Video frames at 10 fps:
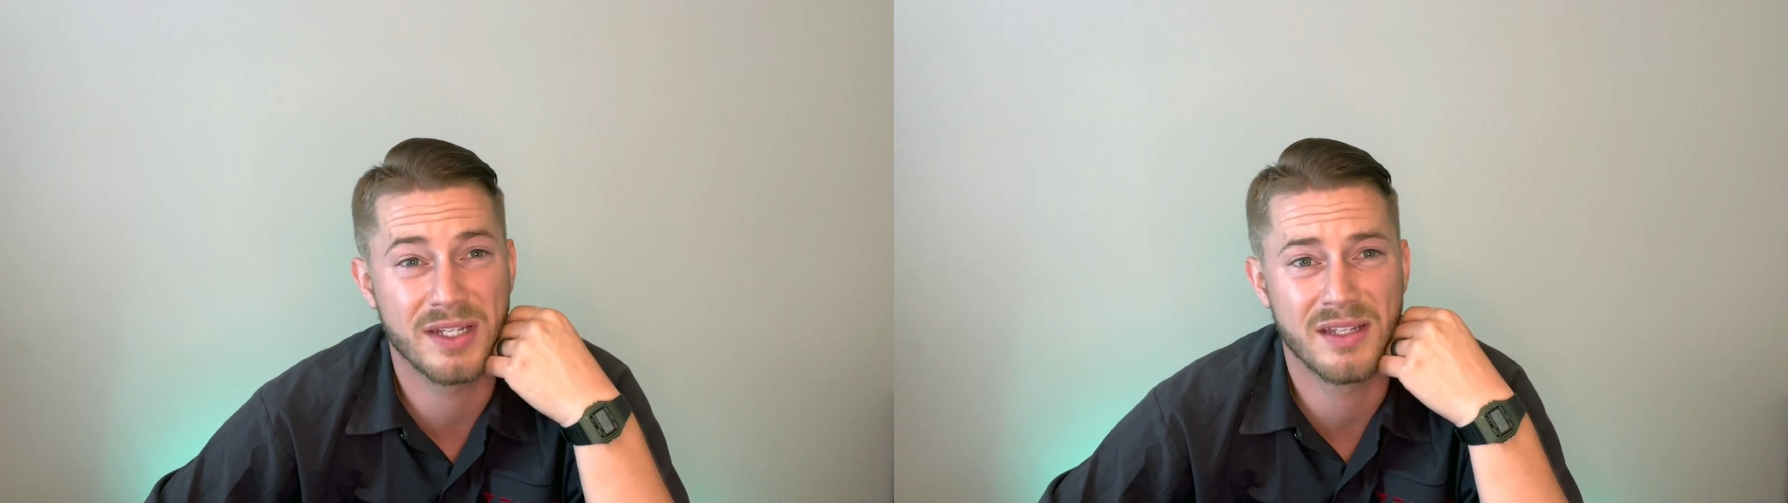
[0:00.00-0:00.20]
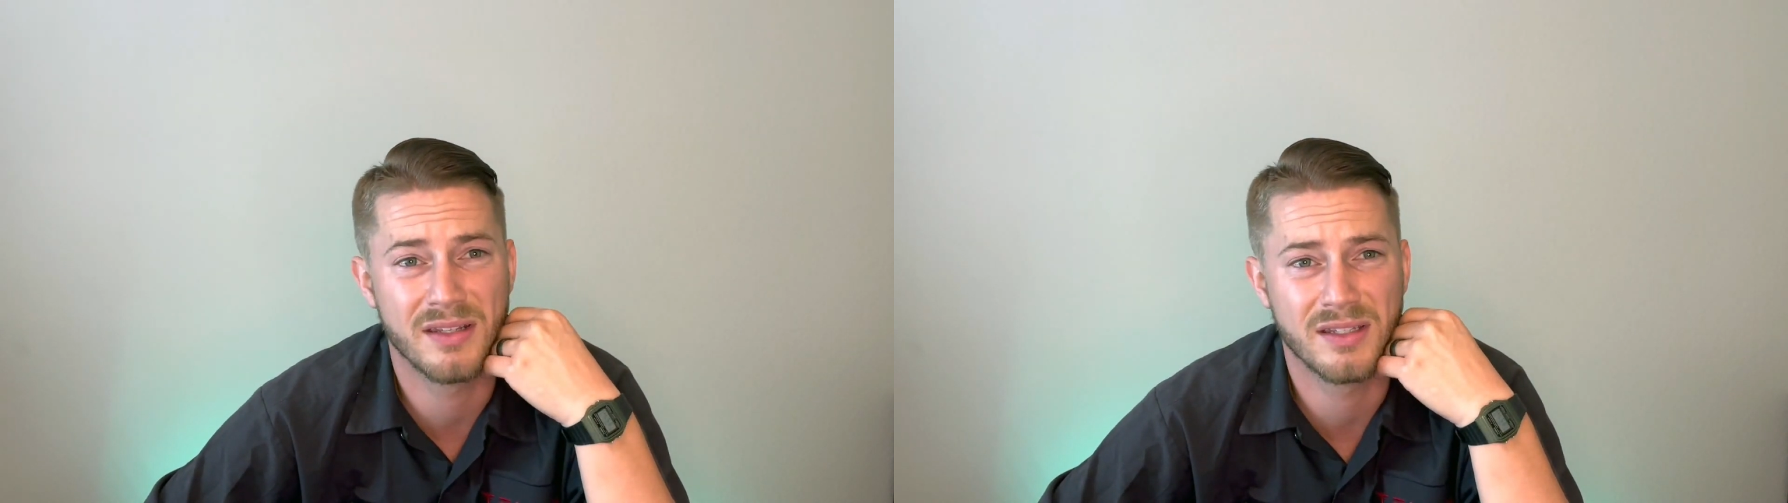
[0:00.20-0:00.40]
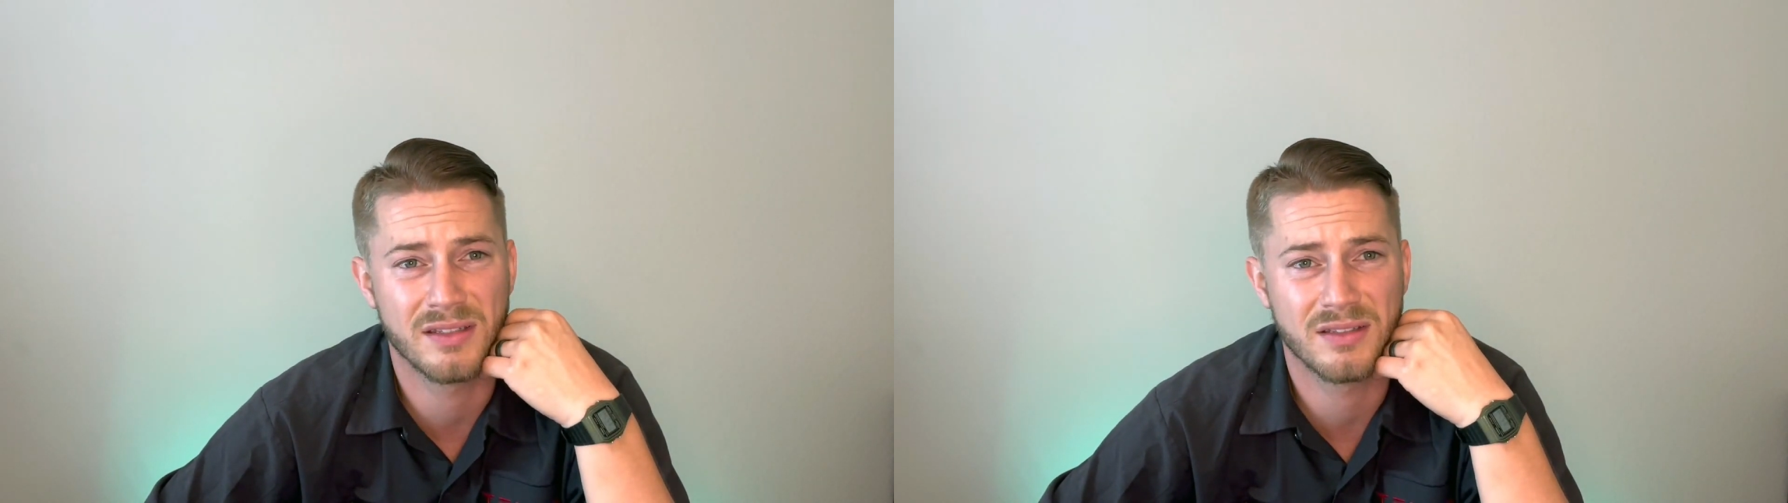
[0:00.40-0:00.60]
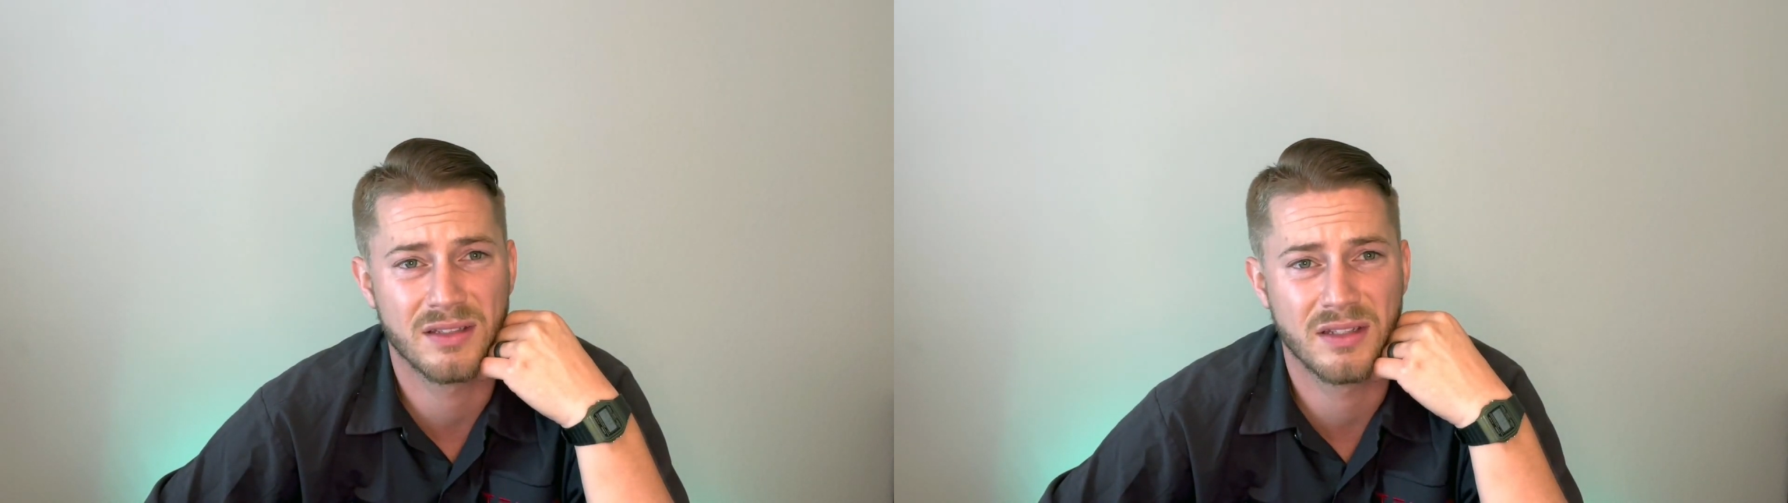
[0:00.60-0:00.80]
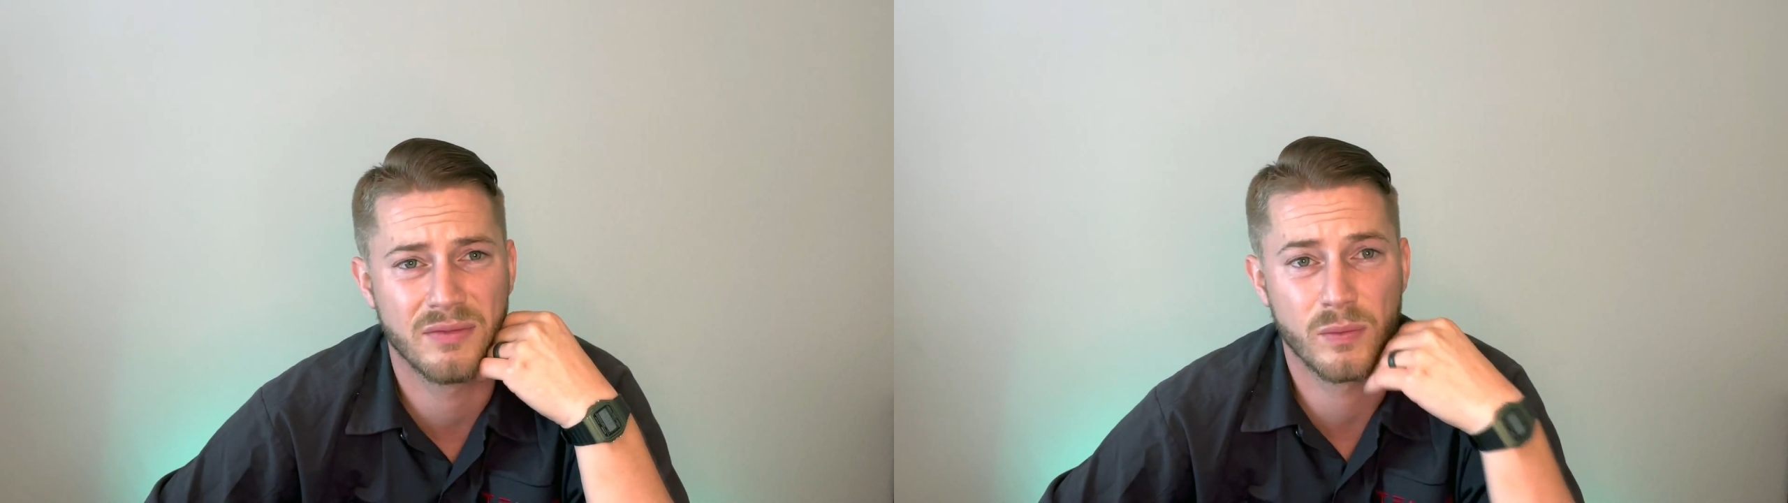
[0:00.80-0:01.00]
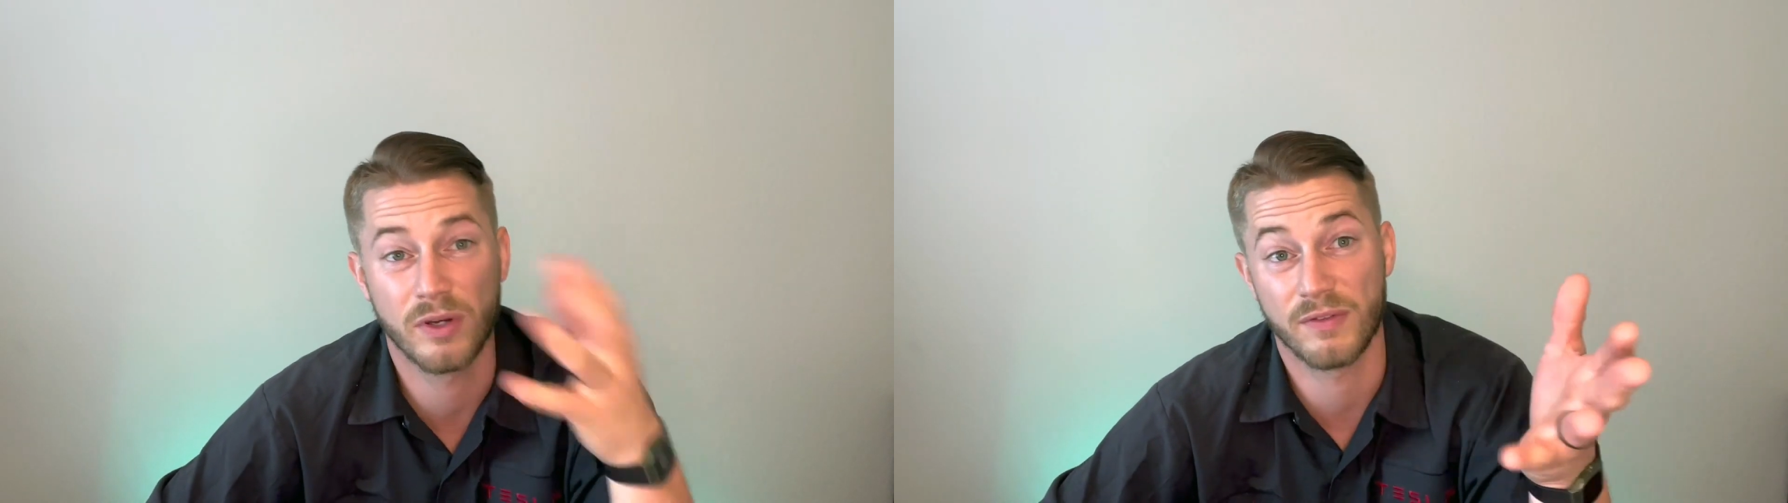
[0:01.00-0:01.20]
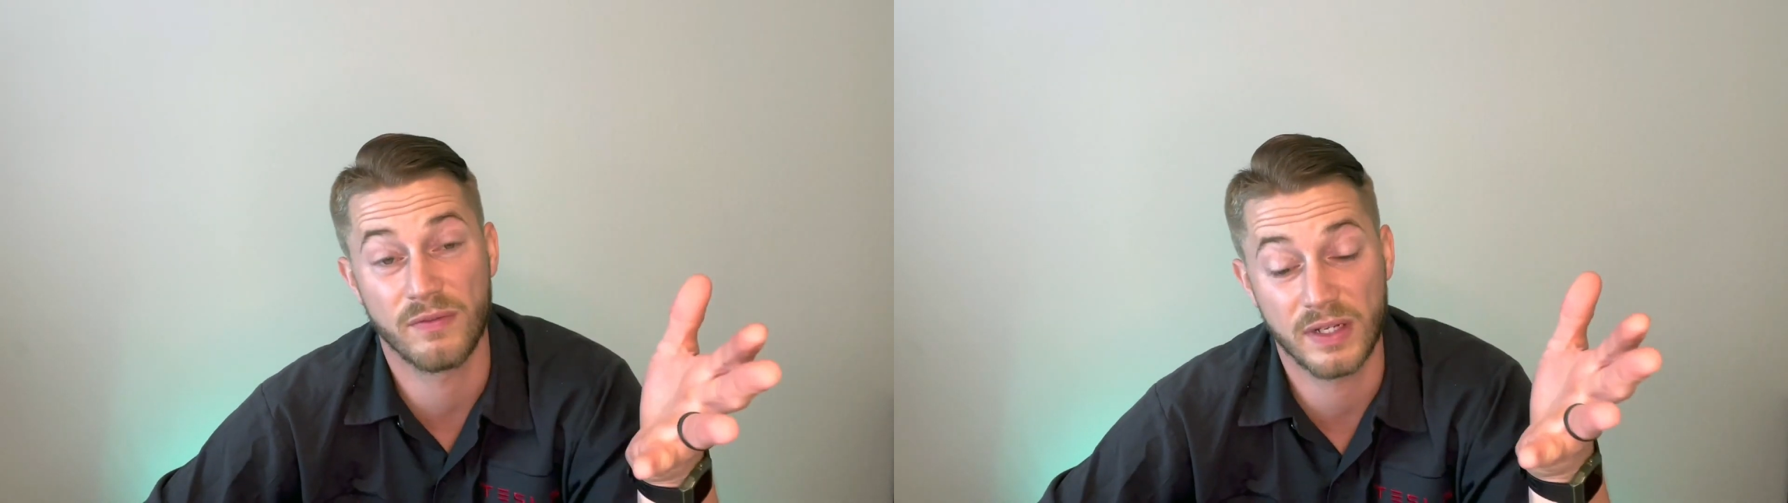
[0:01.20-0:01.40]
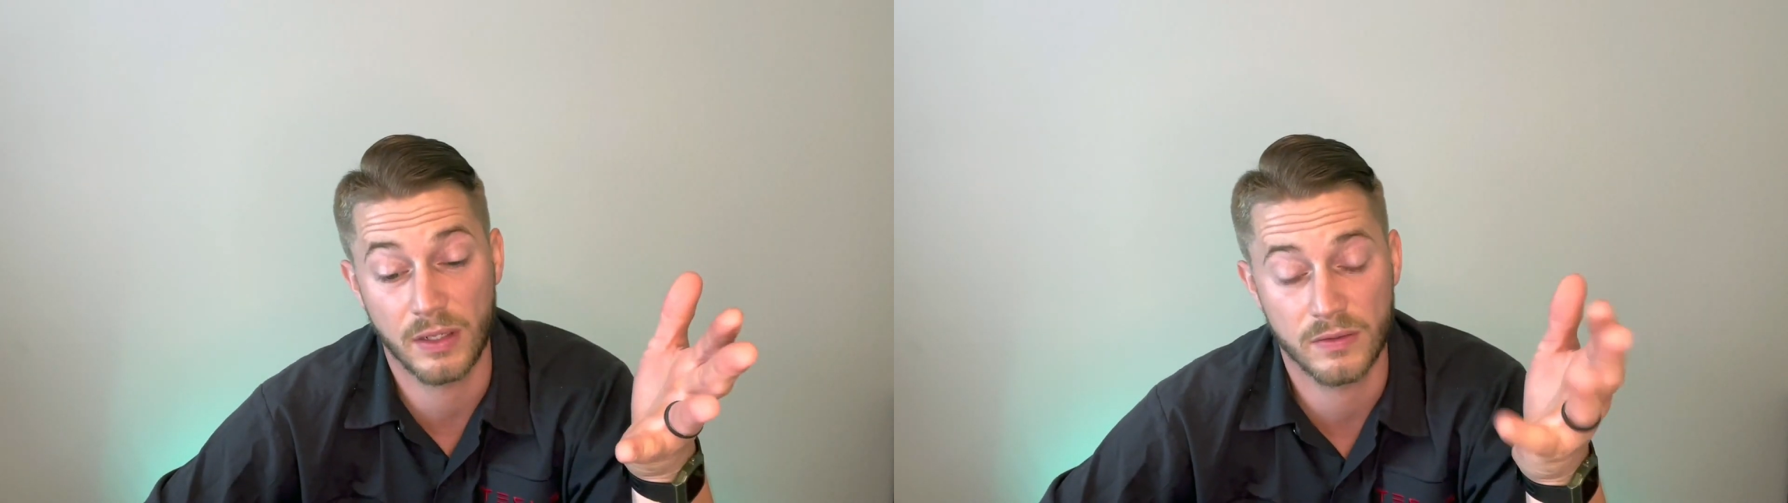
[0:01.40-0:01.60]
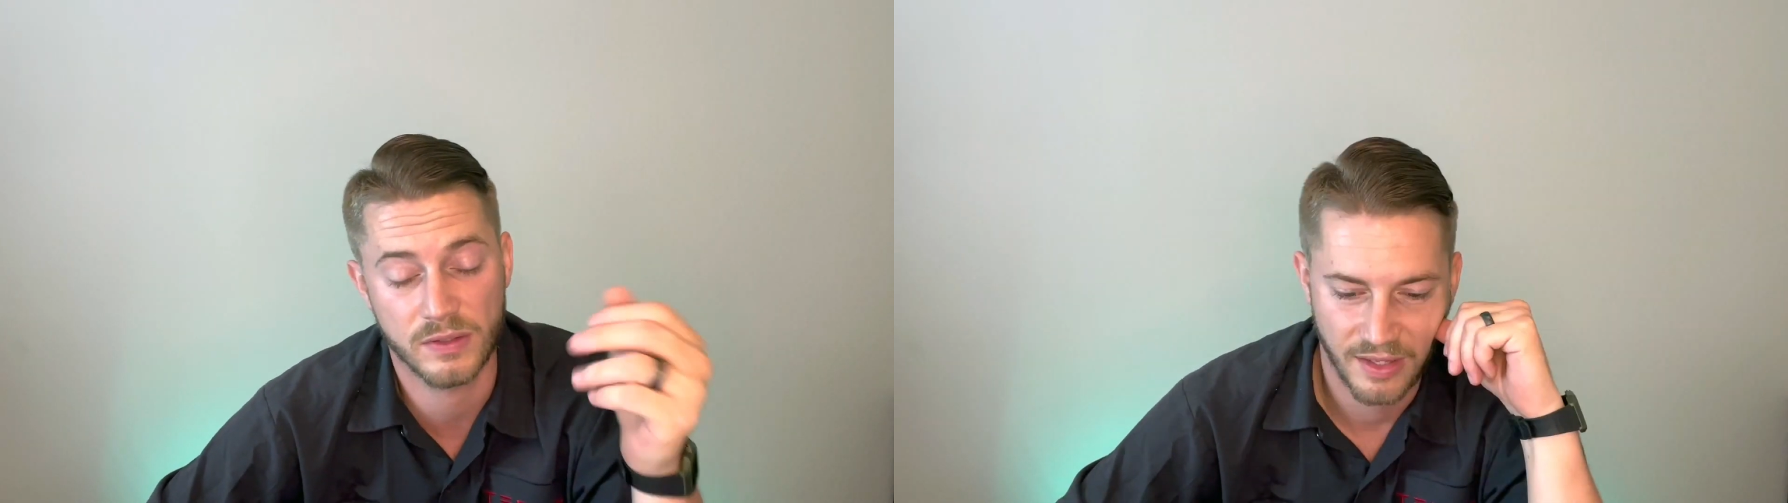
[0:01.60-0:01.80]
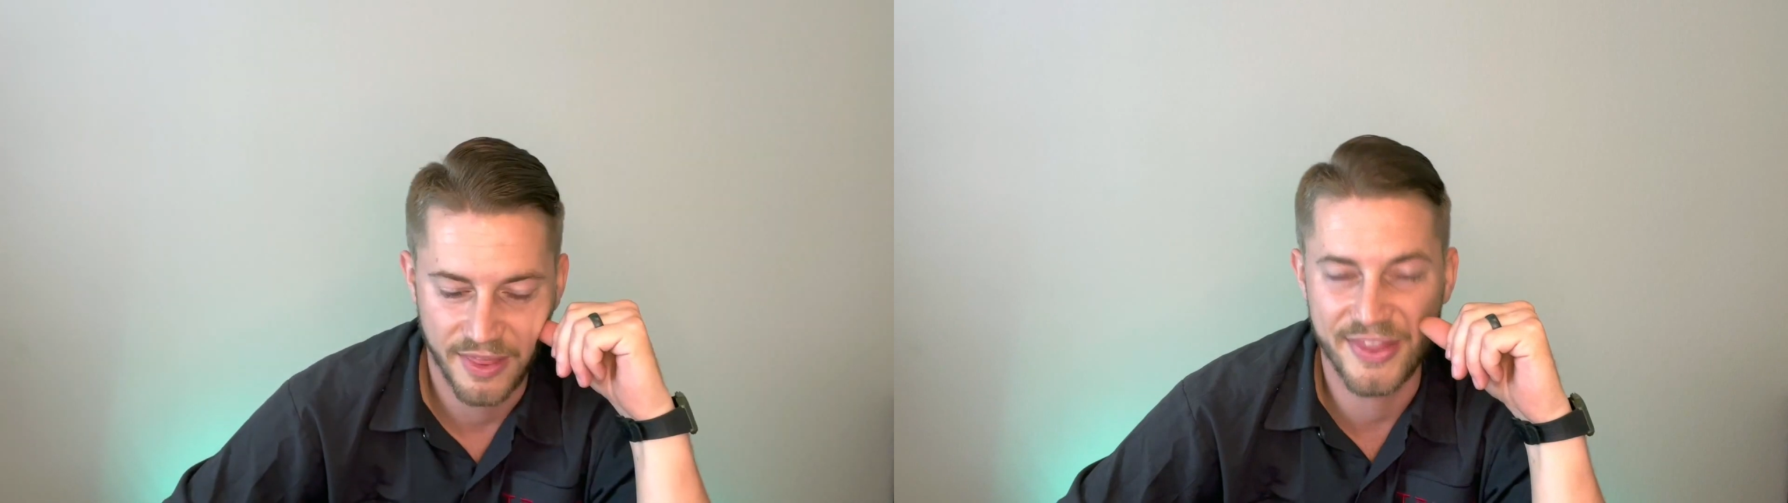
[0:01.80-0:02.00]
in one of the videos.